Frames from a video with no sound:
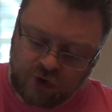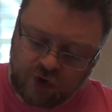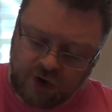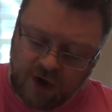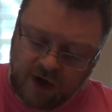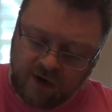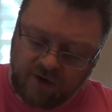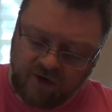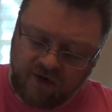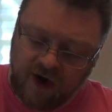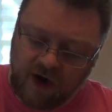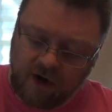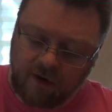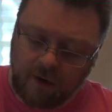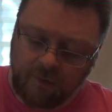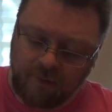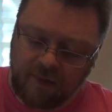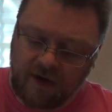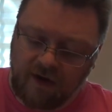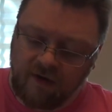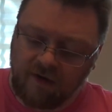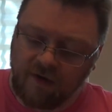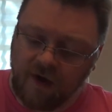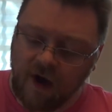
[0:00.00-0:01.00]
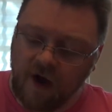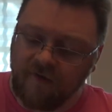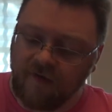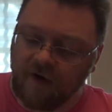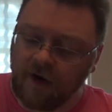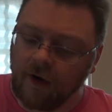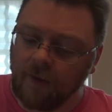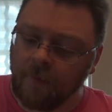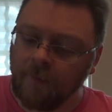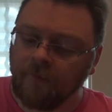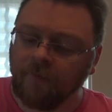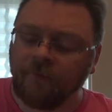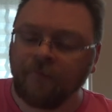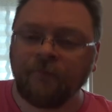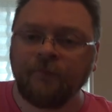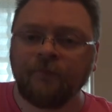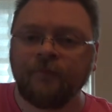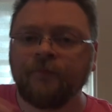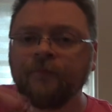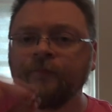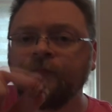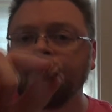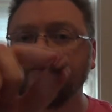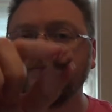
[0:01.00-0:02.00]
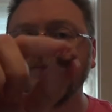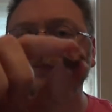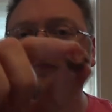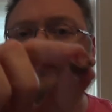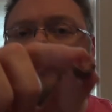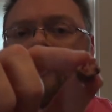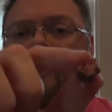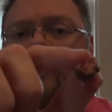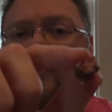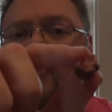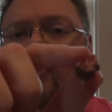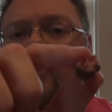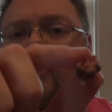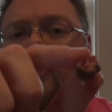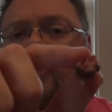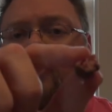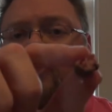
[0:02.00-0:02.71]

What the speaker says: Try to tear a piece off here. I'm